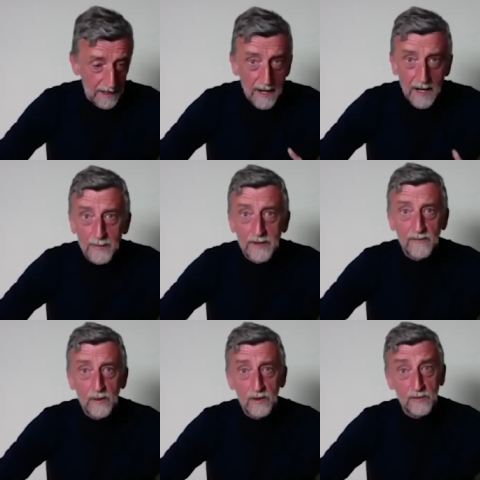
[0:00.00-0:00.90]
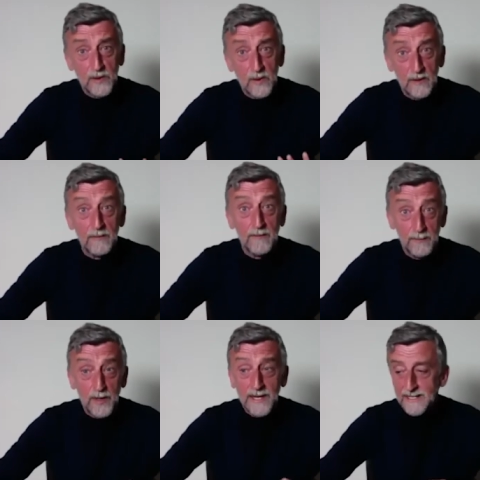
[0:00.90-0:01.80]
I'm interviewing them, so I'm
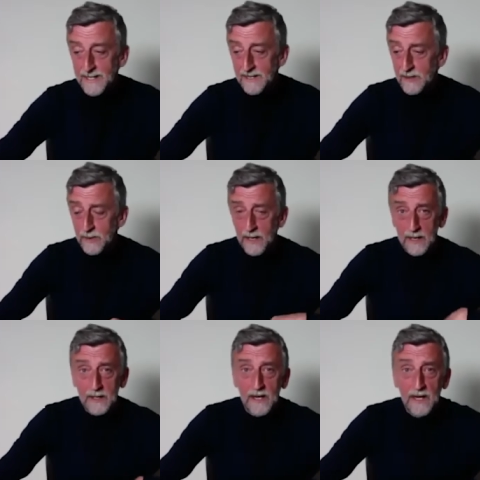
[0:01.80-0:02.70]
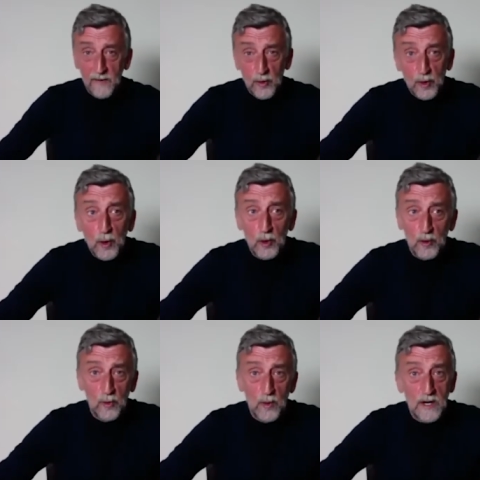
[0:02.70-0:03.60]
pretty excited about that. If you don't know
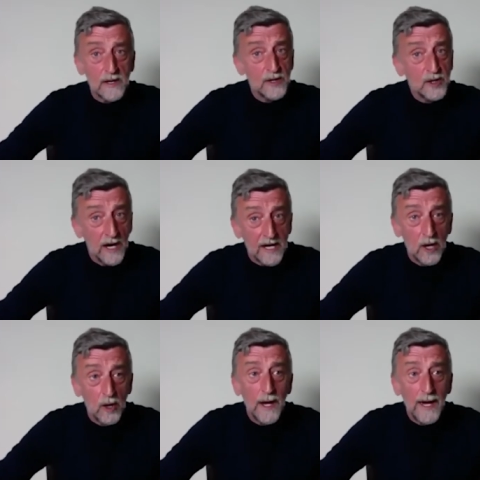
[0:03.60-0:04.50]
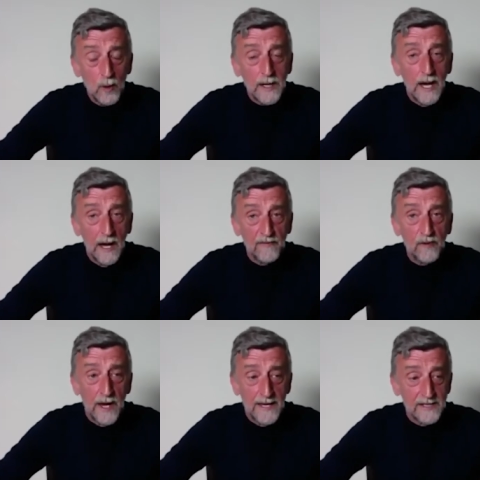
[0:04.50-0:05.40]
the work, check out Ilka and
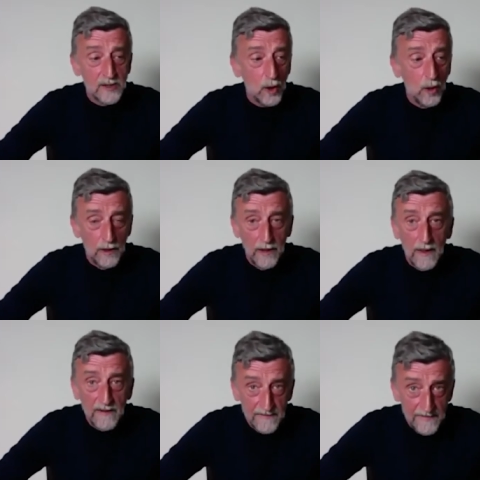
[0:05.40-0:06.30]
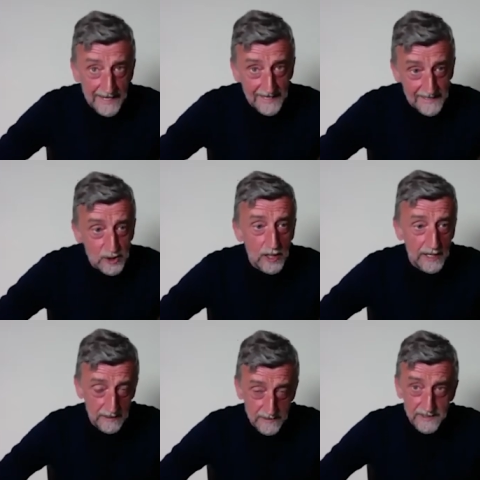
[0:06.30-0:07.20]
Franz on the various
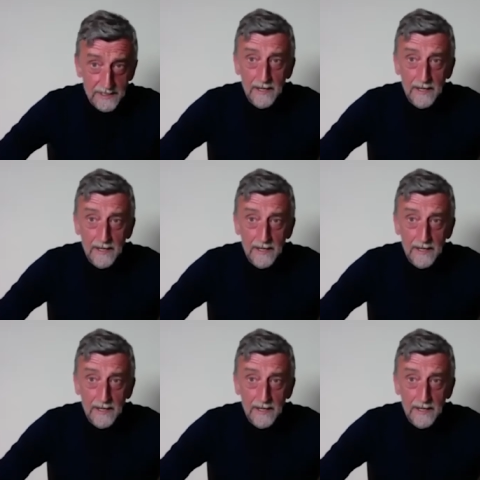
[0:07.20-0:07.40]
channels.